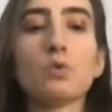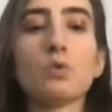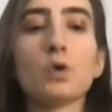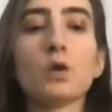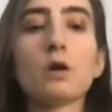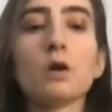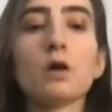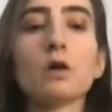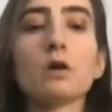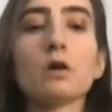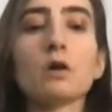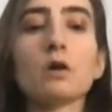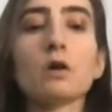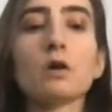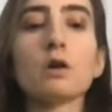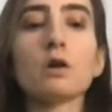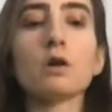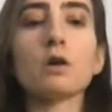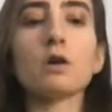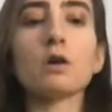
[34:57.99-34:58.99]
we are
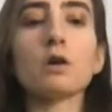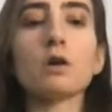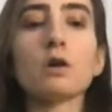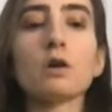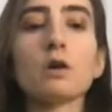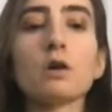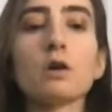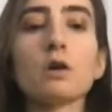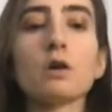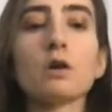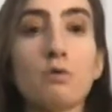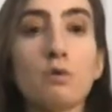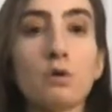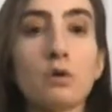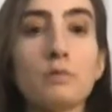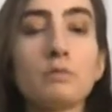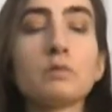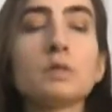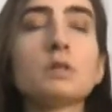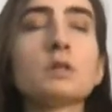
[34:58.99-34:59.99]
very trauma
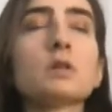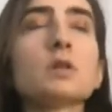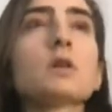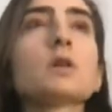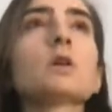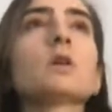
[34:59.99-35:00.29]
informed.